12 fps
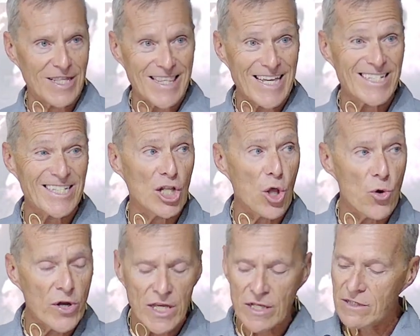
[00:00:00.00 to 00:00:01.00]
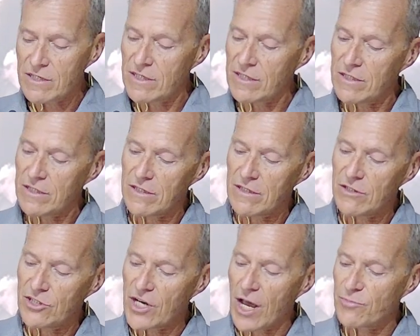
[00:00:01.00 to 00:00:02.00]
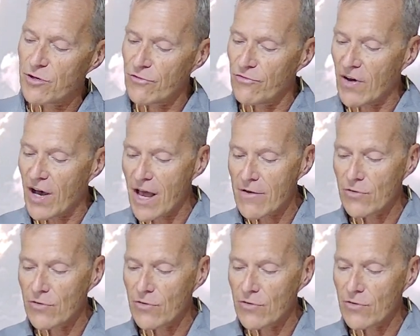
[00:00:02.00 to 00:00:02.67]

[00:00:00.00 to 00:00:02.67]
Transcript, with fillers: Thessalonians chapter 5.